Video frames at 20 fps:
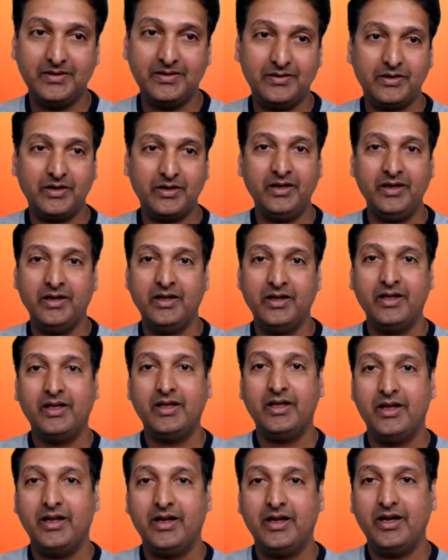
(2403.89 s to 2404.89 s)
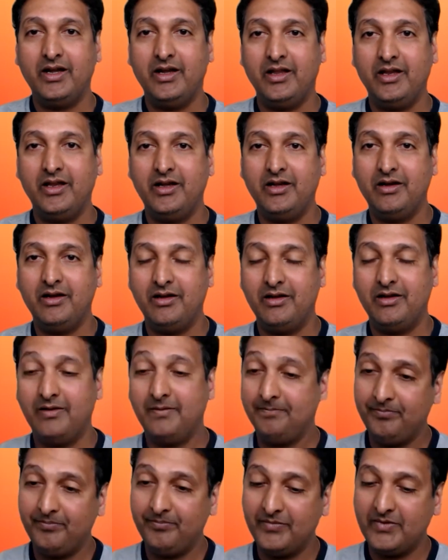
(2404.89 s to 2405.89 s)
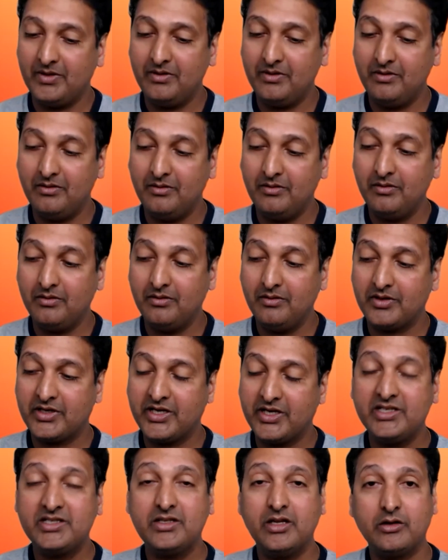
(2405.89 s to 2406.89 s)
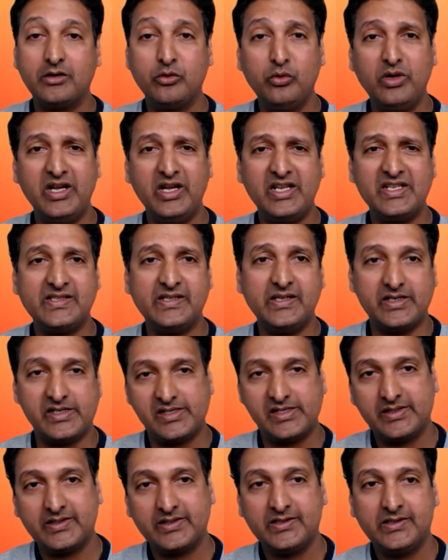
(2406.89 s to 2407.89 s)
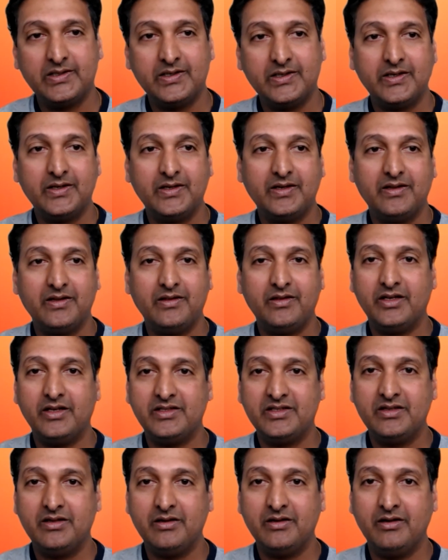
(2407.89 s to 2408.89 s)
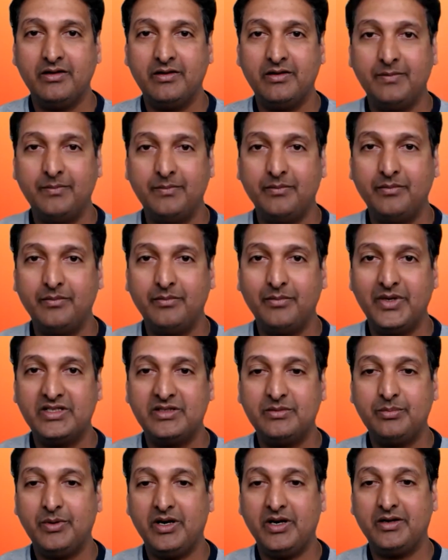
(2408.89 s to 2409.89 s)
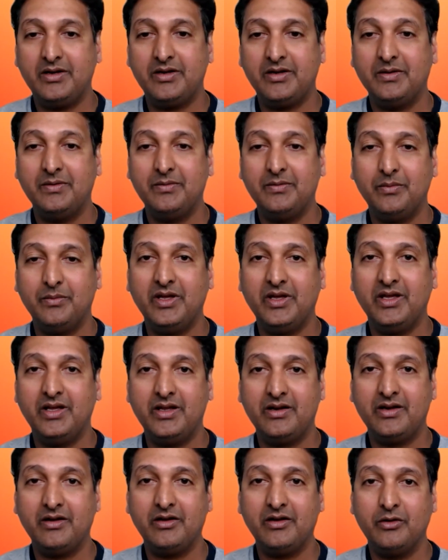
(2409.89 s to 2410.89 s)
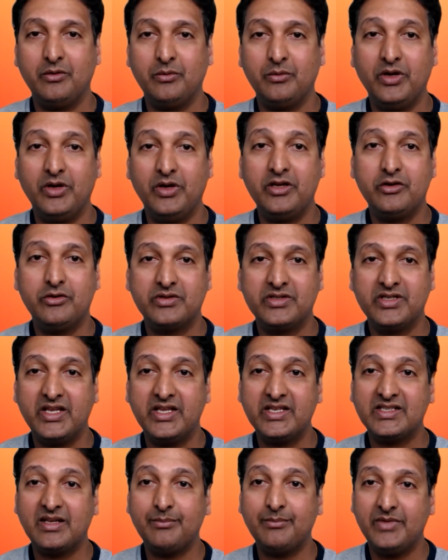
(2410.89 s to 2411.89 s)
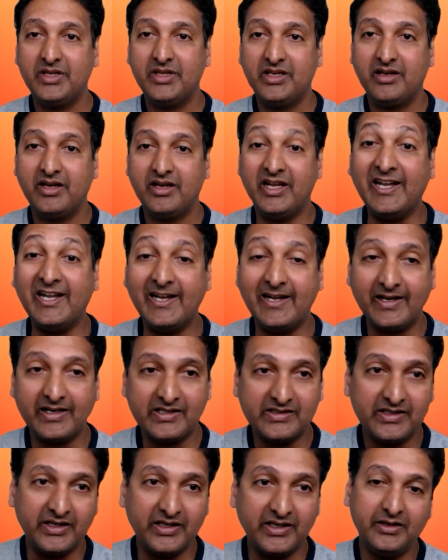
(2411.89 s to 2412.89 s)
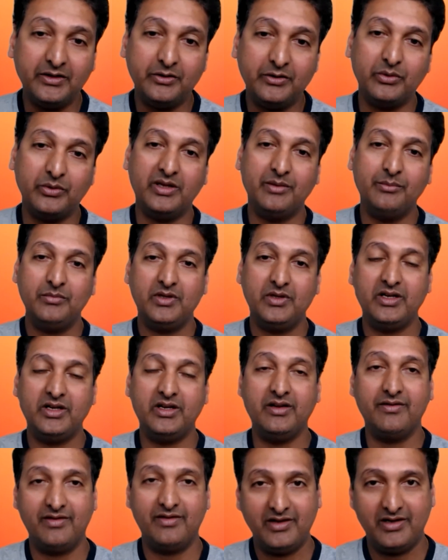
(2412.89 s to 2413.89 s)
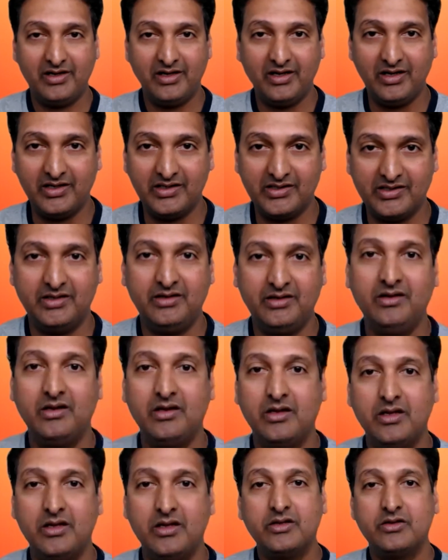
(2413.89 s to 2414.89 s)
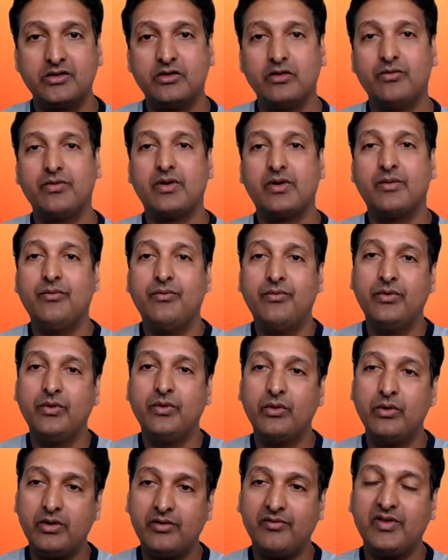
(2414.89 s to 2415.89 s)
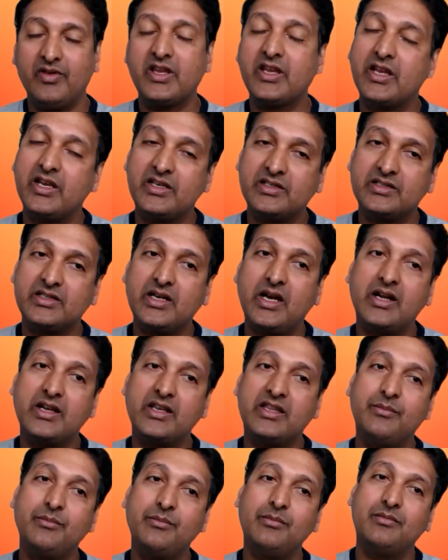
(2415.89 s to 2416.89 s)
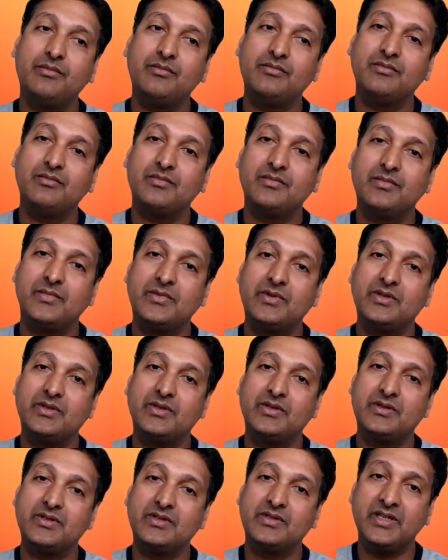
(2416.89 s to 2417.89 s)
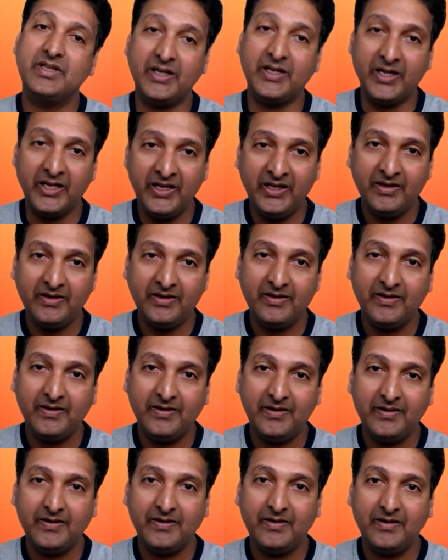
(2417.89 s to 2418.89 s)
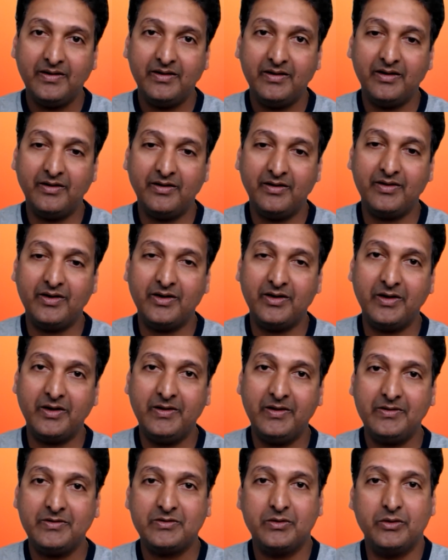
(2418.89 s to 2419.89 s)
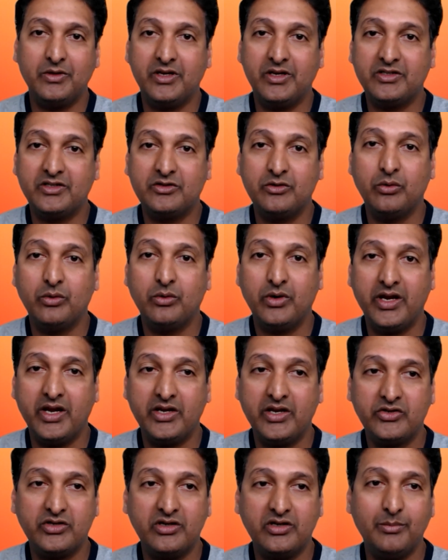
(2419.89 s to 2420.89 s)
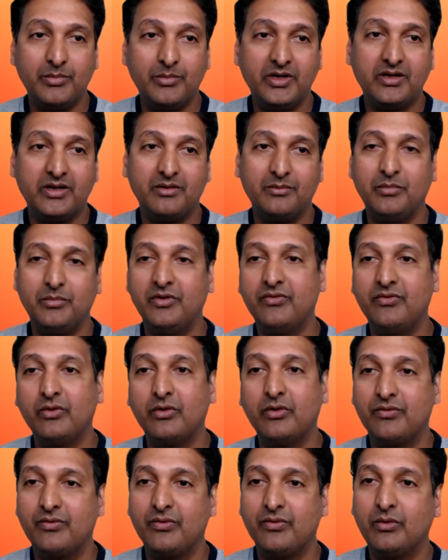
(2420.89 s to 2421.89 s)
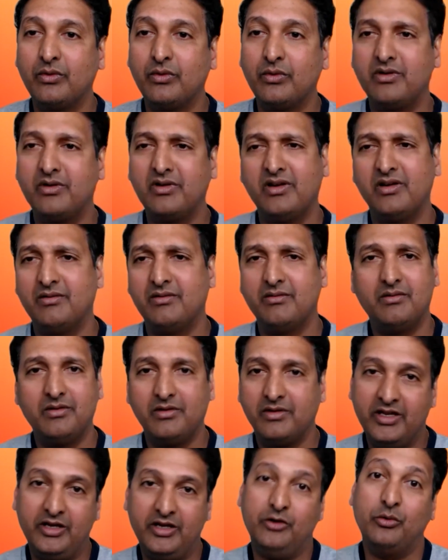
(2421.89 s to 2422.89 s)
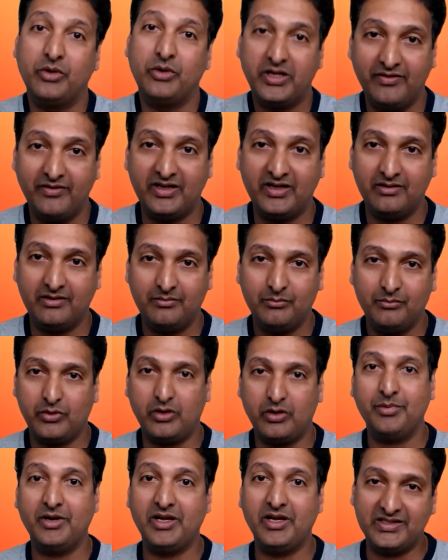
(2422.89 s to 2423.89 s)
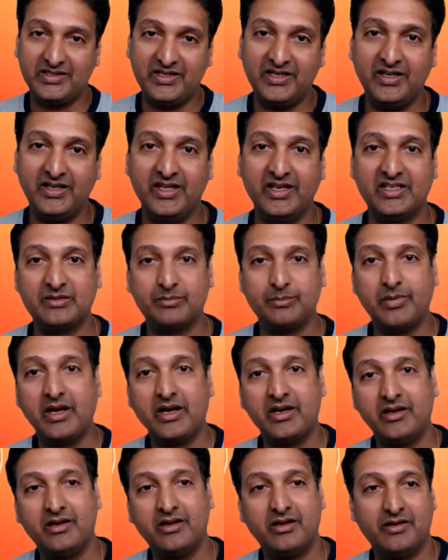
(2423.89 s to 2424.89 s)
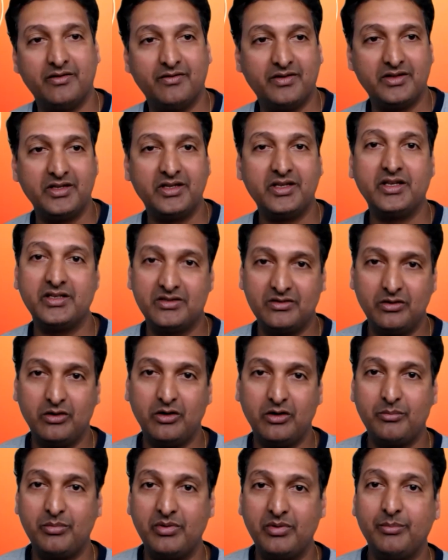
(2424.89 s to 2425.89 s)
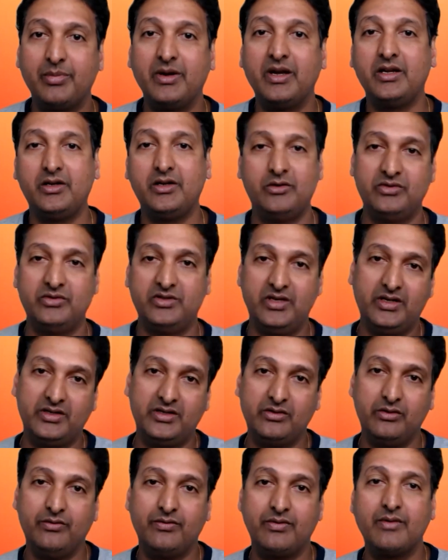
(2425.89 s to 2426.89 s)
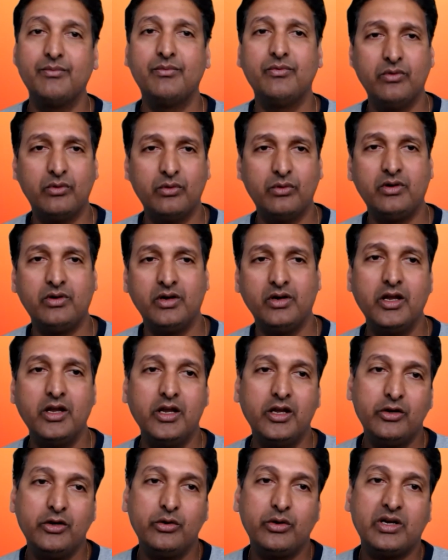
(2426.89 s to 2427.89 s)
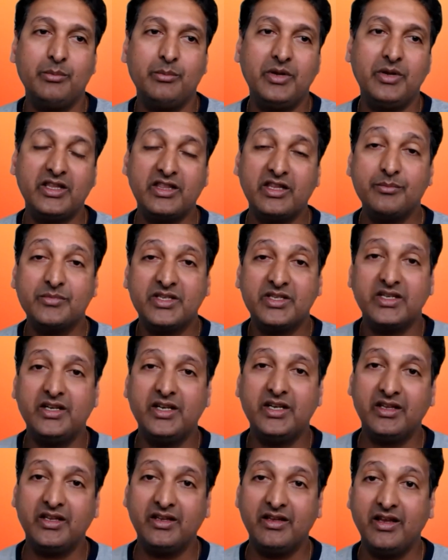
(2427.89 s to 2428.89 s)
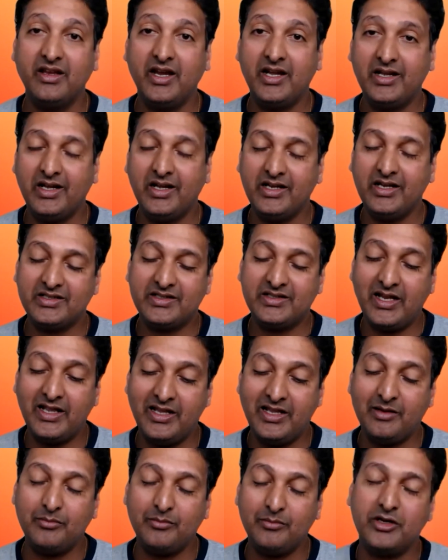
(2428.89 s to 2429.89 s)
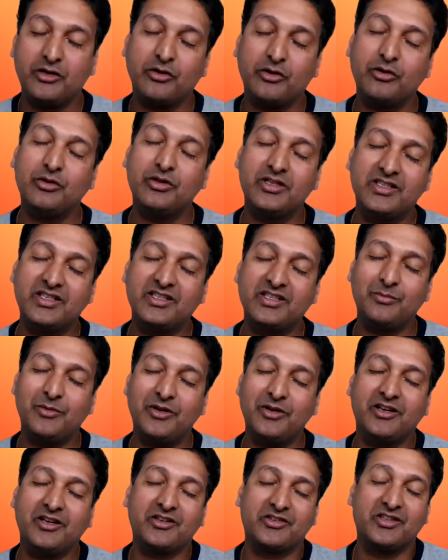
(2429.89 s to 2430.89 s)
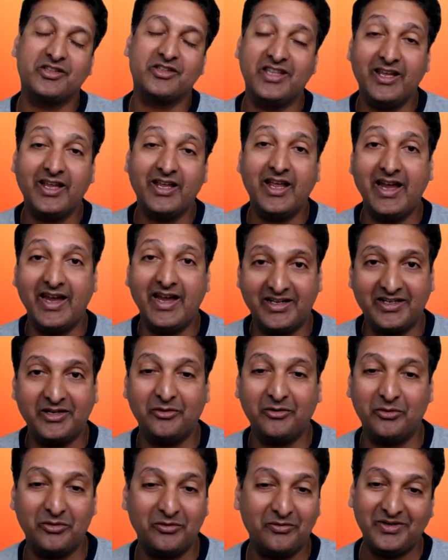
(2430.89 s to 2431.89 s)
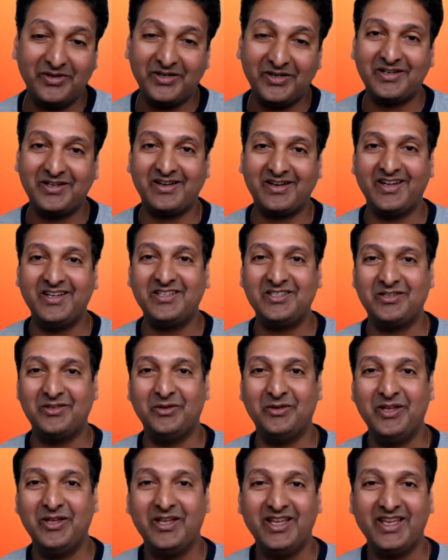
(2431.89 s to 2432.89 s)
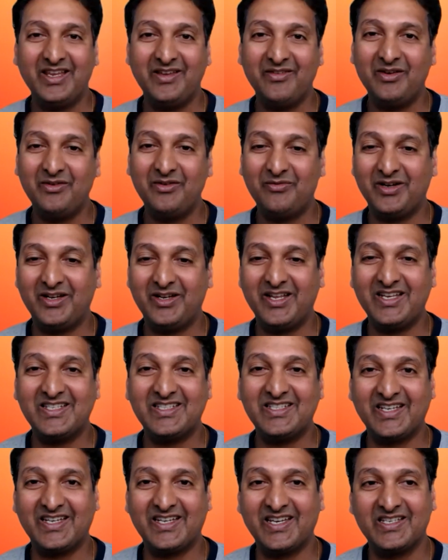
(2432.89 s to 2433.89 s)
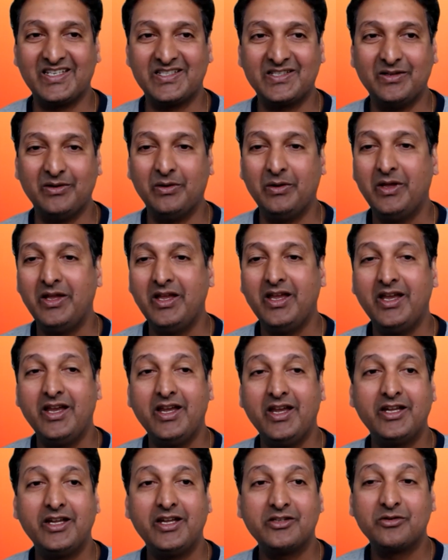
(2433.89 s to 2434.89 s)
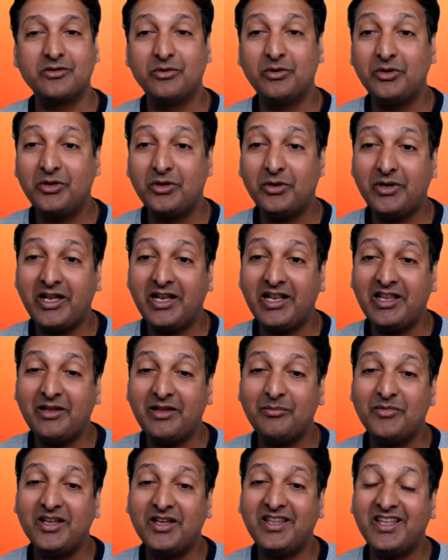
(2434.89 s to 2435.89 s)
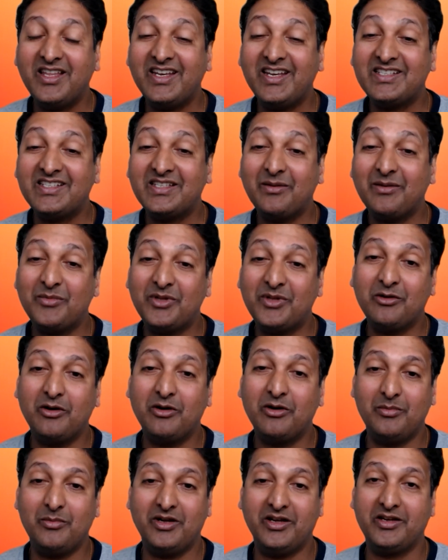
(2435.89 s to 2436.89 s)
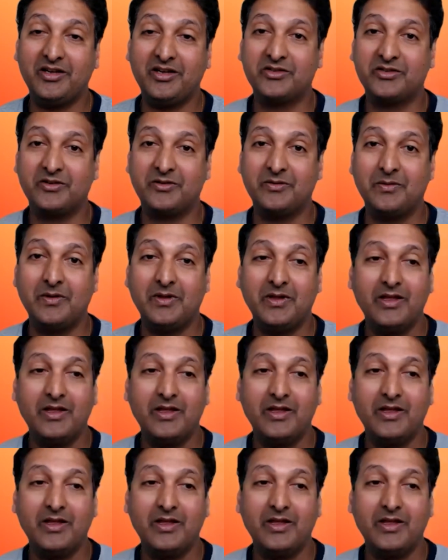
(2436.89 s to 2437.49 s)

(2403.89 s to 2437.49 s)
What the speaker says: Okay. And then kids are good listeners. That's the best part, where, when you say something interesting to them, they definitely listen. So from 4, we can start them sitting, definitely. So there is no age limit. Before 4, they don't even properly sit. Their spine and everything is not prepared to sit. So from 4, you can make them sit. At least tell them that, this is meditation. They act out of it, right? So even for 10 seconds. So it is good to tell them that there is something called meditation.